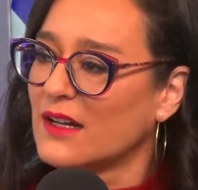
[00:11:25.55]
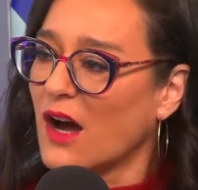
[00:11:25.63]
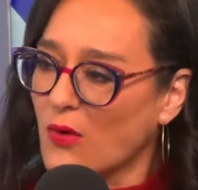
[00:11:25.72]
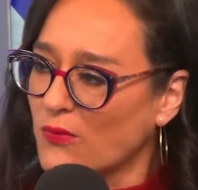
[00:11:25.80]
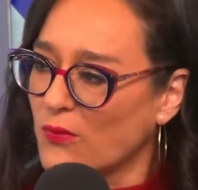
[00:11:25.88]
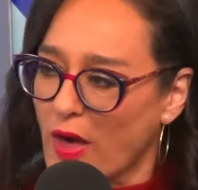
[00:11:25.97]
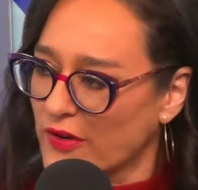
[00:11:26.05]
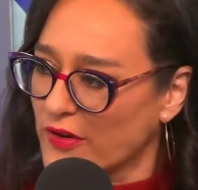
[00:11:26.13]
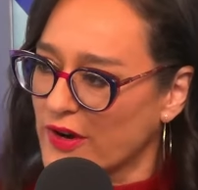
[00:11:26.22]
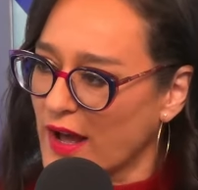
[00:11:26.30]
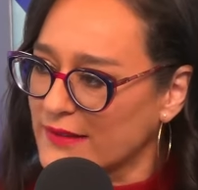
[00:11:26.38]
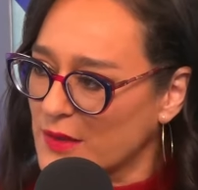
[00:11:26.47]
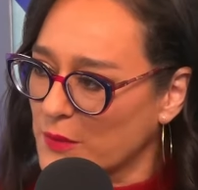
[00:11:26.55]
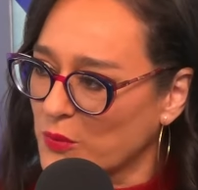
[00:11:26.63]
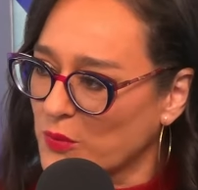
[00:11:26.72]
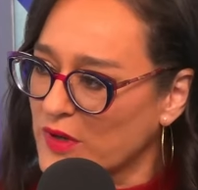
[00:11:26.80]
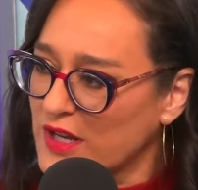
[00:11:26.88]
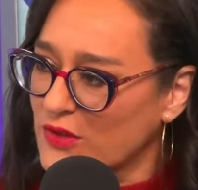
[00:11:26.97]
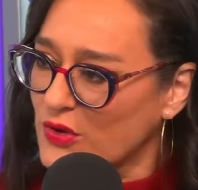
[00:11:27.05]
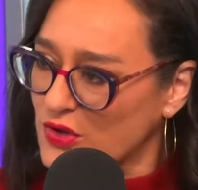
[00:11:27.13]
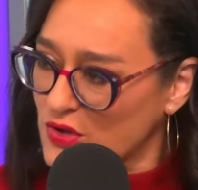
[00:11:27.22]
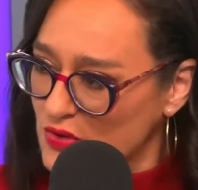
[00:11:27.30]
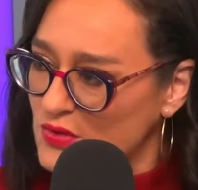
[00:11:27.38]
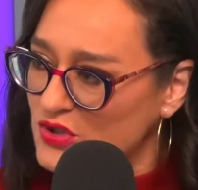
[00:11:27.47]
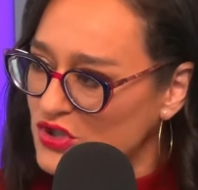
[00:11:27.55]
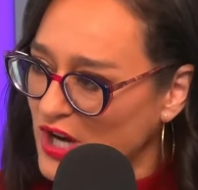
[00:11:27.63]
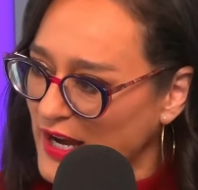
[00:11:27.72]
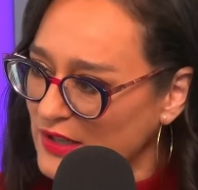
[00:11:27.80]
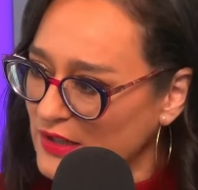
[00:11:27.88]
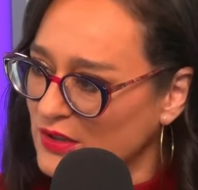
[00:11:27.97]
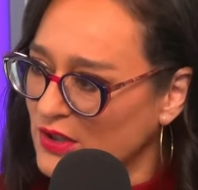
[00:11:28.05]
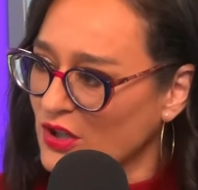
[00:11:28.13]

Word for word: of whether or not someone would either nuke China